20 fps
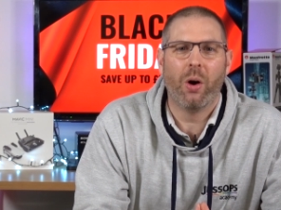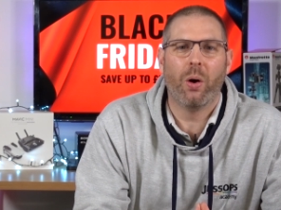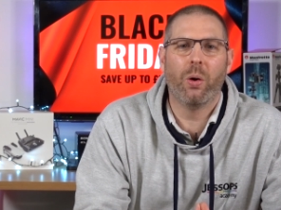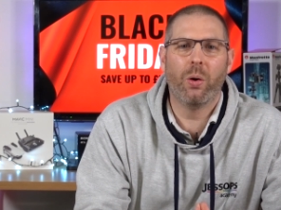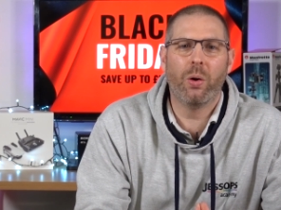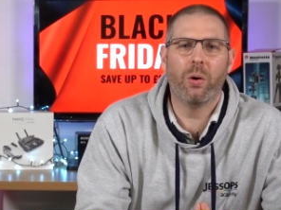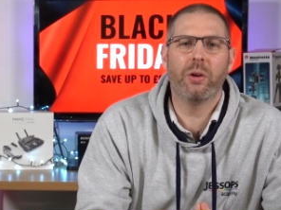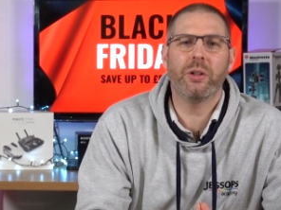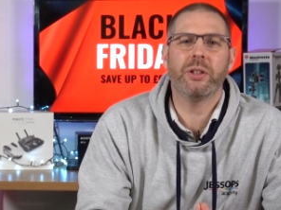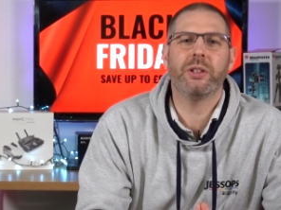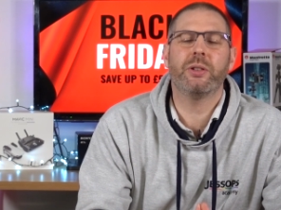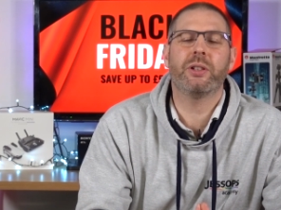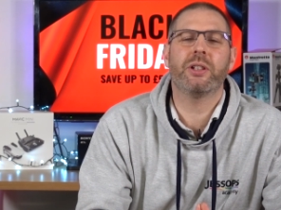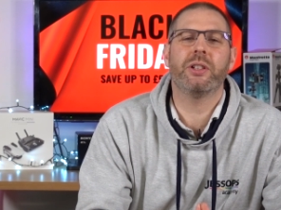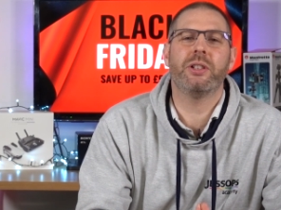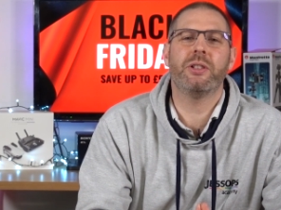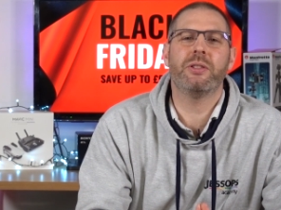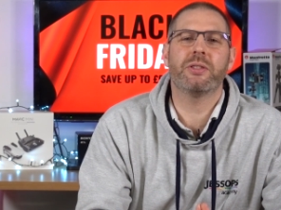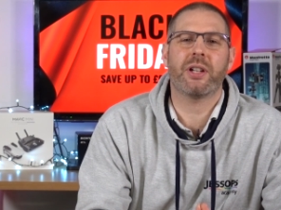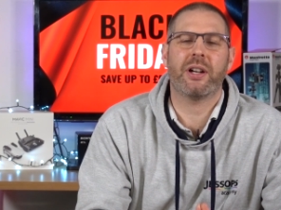or you
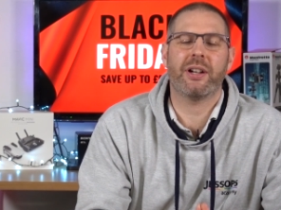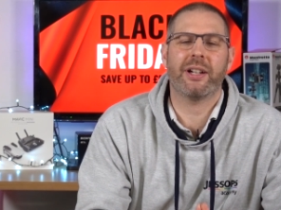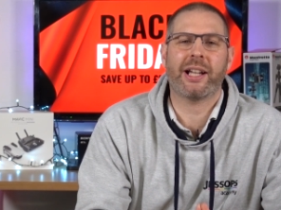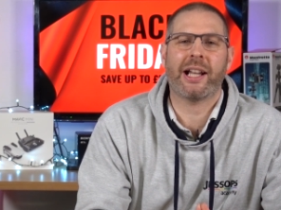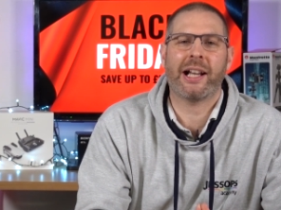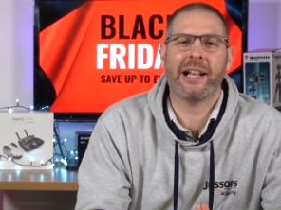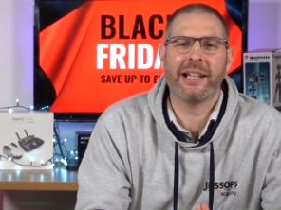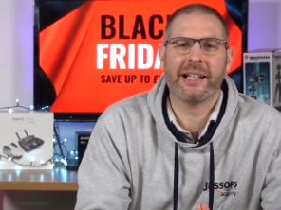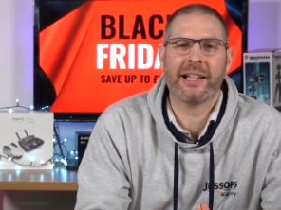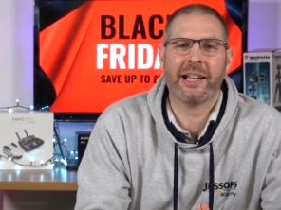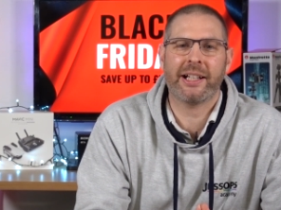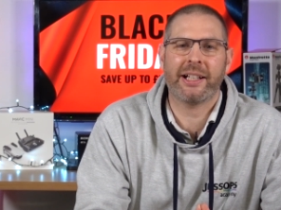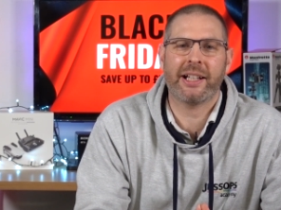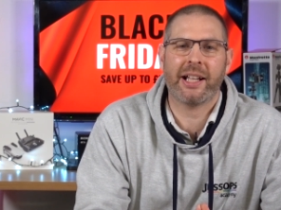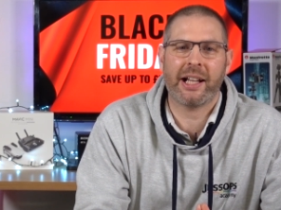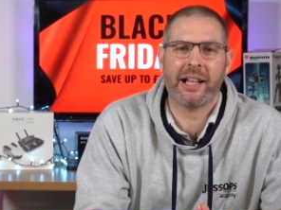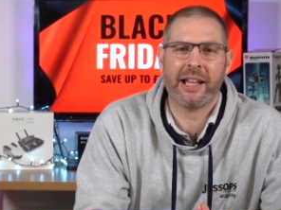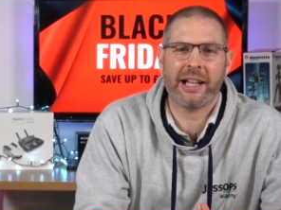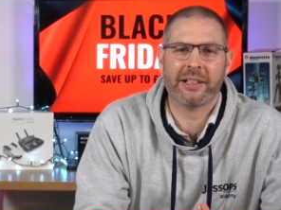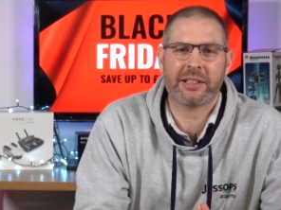can use our click and
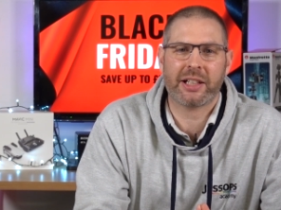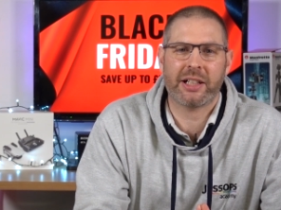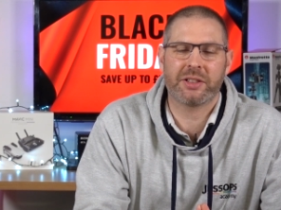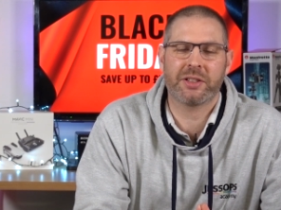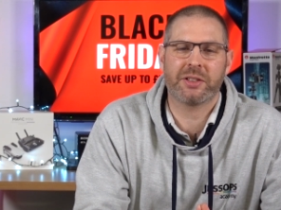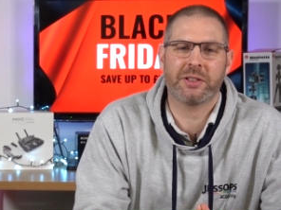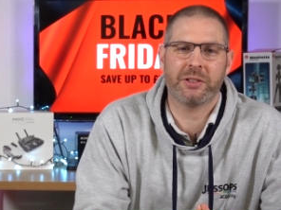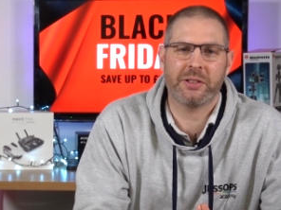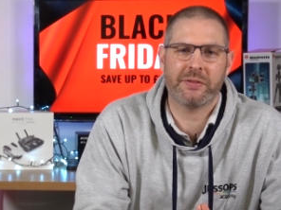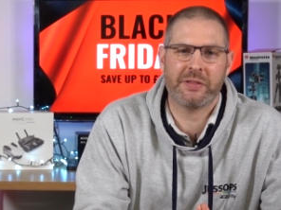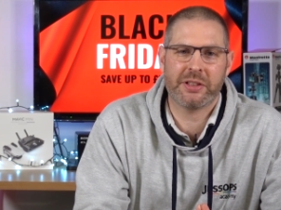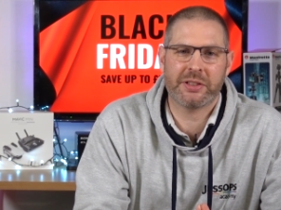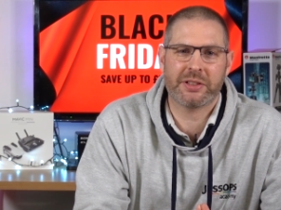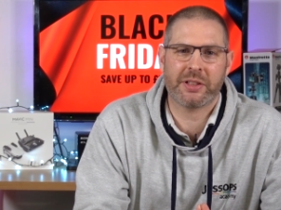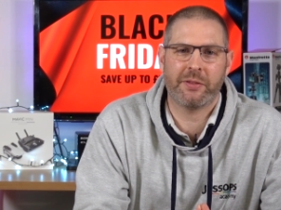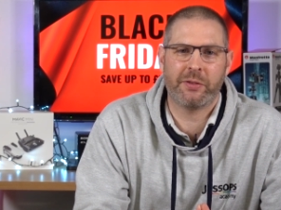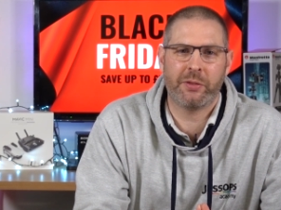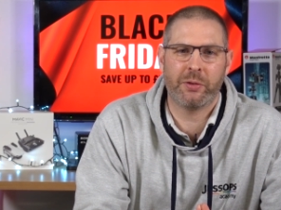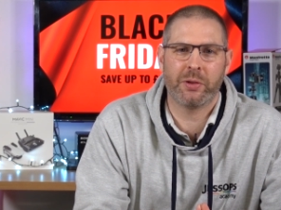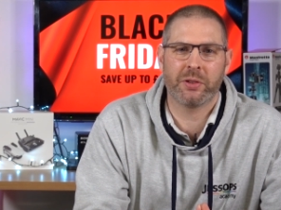collect service
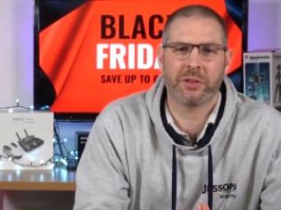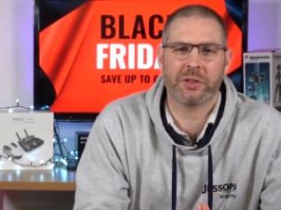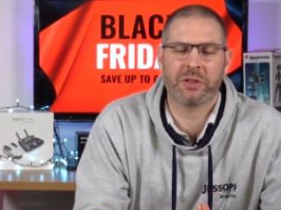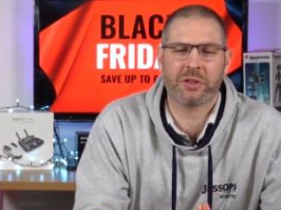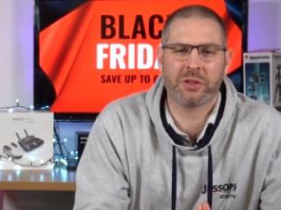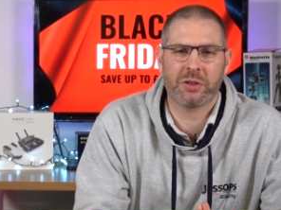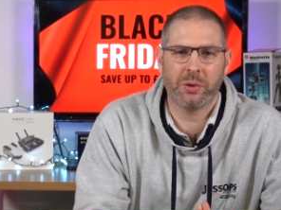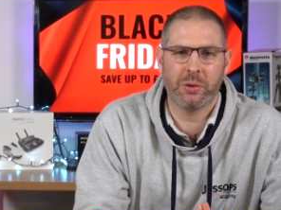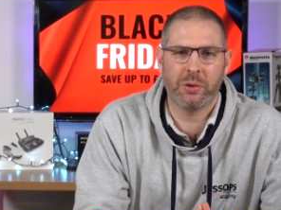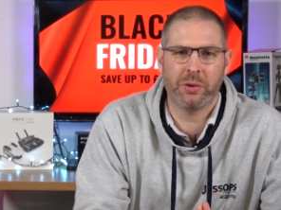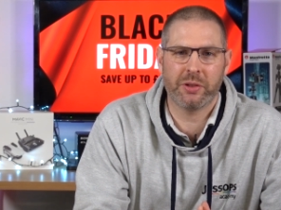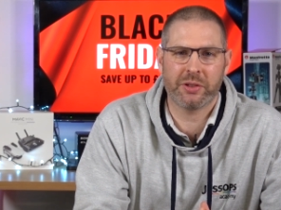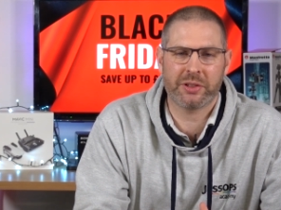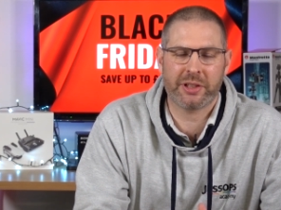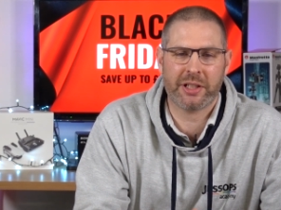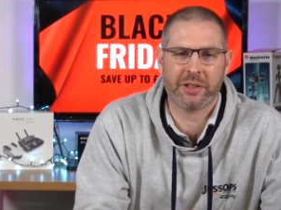for stores.